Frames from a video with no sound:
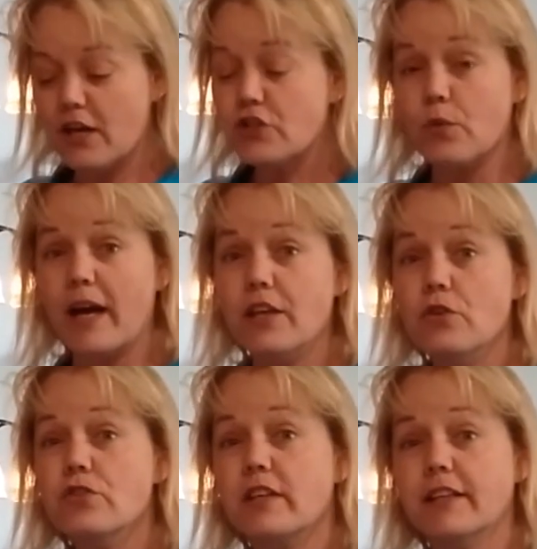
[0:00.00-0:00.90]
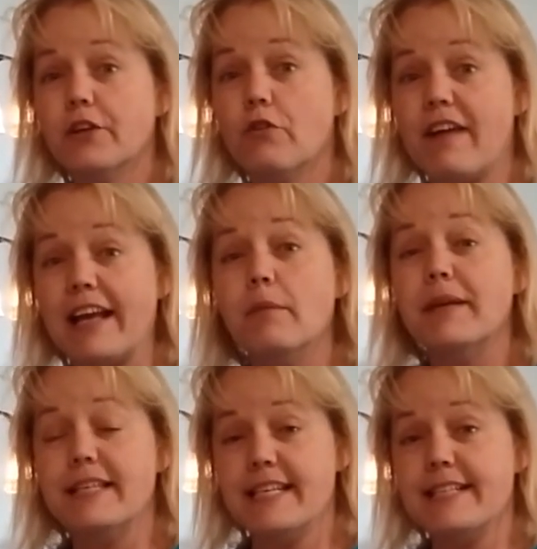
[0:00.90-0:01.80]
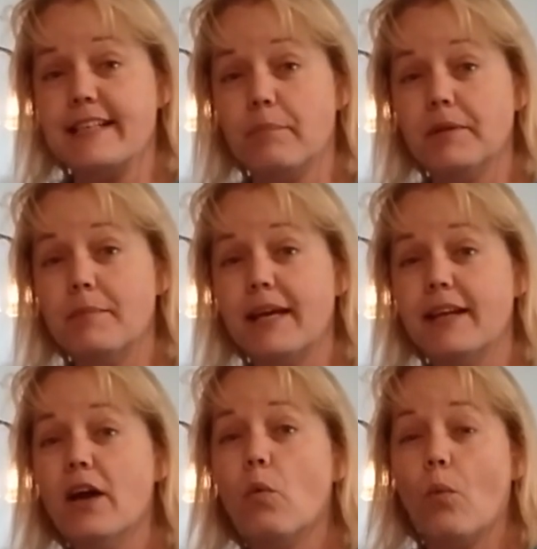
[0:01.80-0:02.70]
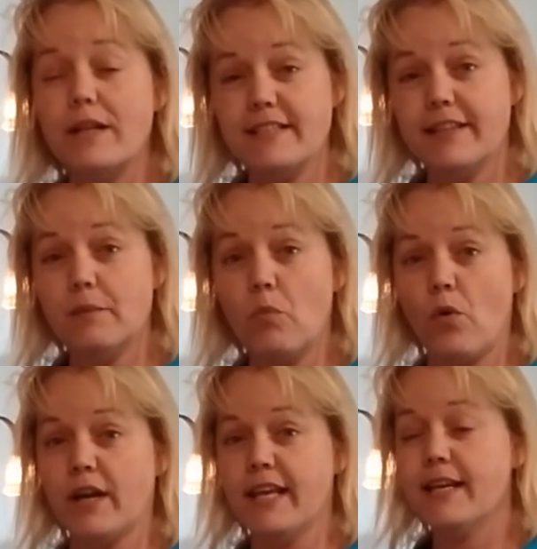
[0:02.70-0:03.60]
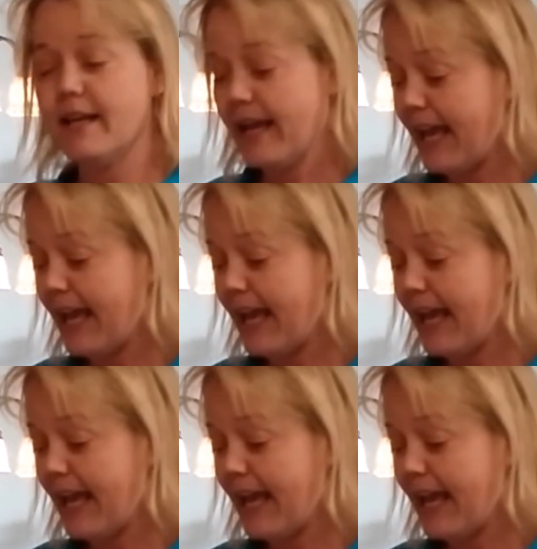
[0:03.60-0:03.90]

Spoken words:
So I use a little vitamin D supplement once in the morning.